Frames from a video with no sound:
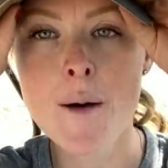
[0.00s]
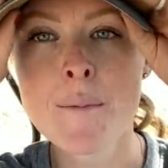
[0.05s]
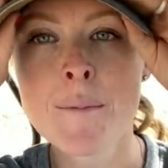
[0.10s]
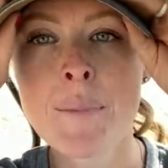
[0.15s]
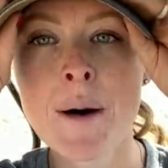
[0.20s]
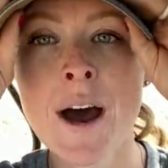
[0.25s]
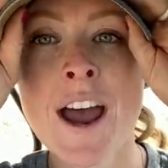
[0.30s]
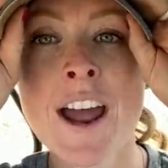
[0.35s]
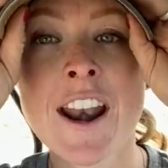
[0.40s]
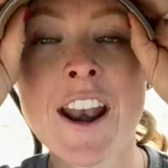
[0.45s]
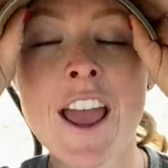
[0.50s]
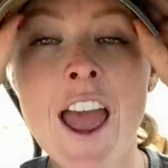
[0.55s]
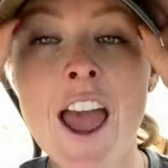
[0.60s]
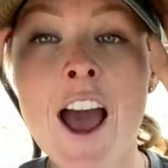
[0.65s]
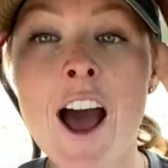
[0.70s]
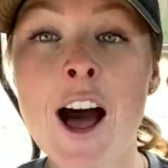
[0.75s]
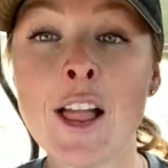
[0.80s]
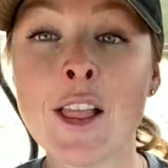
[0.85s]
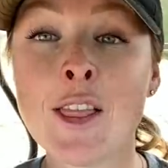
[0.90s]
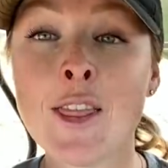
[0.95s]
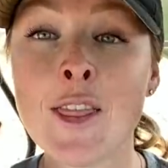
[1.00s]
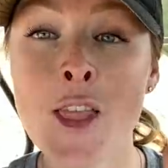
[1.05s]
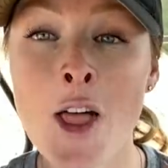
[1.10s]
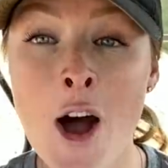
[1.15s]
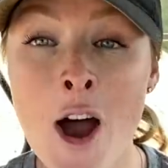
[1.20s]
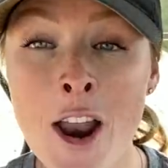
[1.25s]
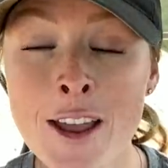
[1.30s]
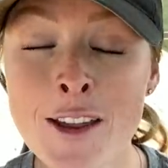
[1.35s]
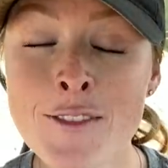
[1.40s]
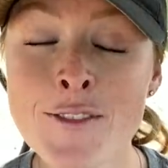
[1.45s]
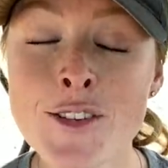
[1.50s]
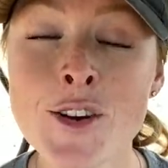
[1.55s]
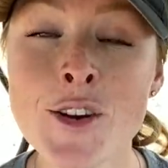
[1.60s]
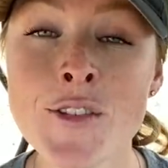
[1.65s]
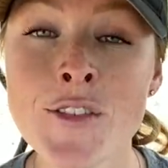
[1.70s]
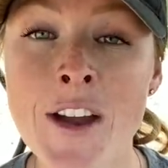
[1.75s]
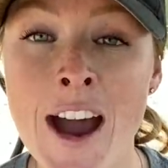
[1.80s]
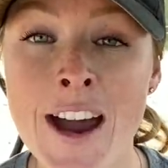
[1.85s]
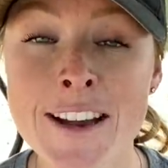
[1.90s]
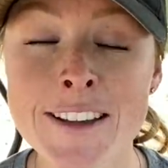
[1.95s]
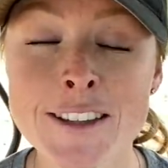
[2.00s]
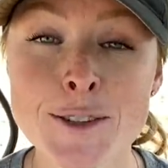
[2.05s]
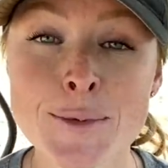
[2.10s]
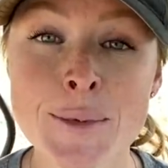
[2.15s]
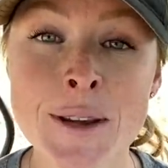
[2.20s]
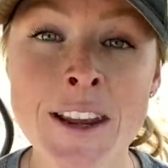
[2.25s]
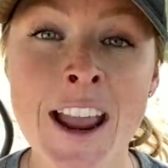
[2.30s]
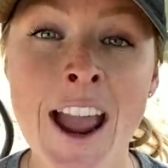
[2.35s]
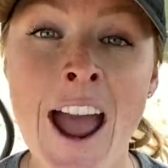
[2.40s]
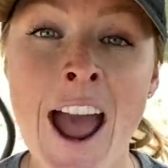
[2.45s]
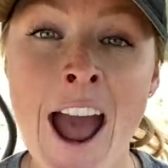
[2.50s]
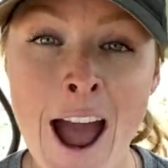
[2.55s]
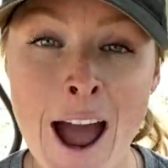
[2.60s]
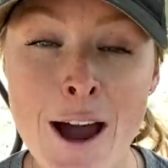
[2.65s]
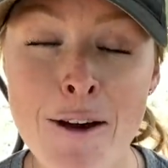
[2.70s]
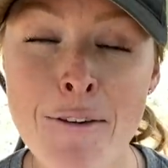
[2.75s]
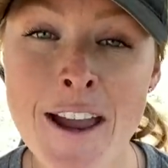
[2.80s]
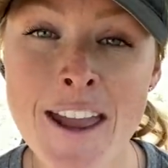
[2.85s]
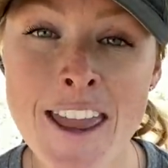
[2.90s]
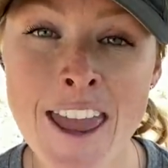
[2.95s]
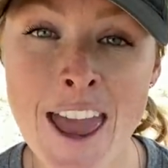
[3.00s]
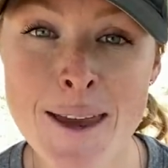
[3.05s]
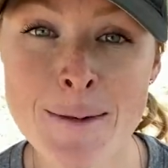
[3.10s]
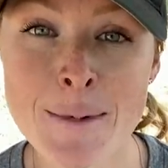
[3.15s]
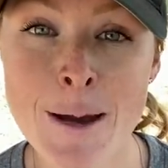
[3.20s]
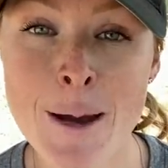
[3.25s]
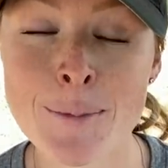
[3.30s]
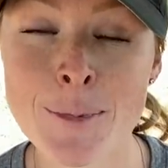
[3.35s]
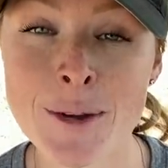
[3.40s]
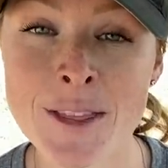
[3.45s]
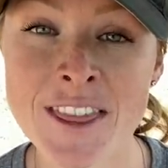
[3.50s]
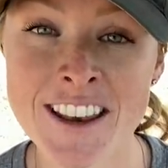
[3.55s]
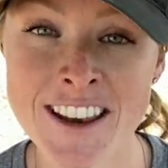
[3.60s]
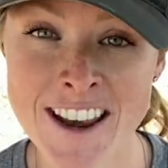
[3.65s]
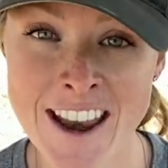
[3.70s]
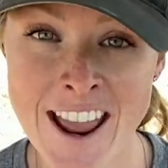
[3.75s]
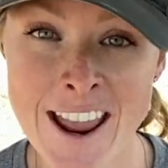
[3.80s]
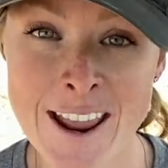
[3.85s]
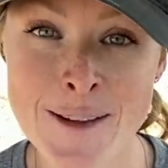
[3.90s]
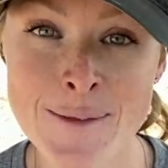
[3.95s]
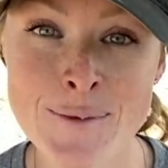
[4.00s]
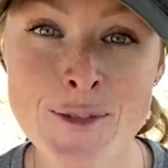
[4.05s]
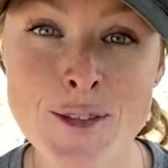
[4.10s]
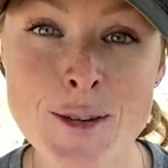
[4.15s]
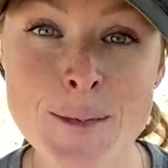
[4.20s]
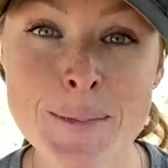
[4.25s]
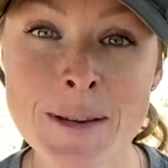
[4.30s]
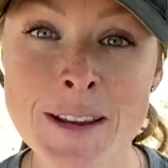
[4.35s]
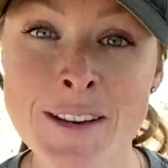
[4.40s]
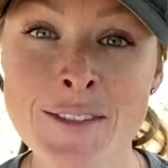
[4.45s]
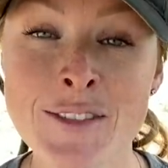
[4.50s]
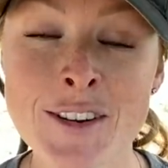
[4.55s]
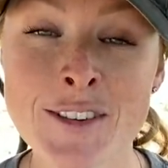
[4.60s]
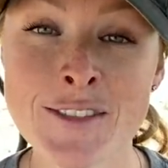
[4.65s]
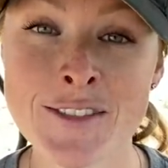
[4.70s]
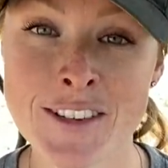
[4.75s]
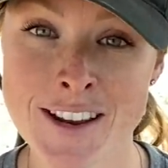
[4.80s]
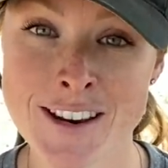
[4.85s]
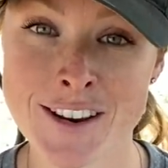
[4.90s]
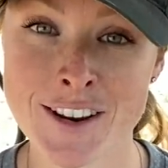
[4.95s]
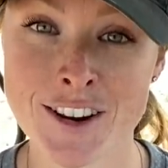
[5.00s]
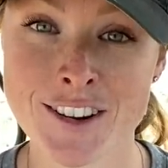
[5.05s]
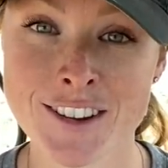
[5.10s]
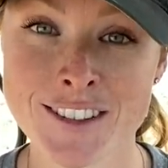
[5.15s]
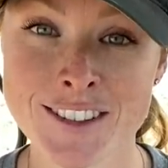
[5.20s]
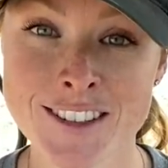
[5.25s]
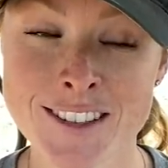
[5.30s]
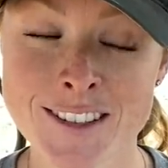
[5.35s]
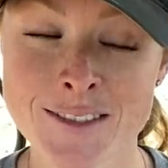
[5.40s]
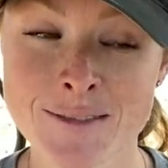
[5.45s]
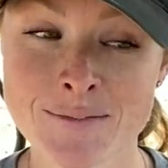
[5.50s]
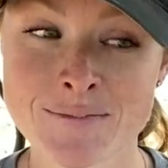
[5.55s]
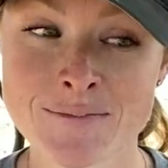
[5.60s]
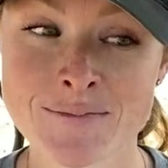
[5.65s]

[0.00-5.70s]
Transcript: But a lot of you have asked me how I came up with the name for Beaver Vineyards.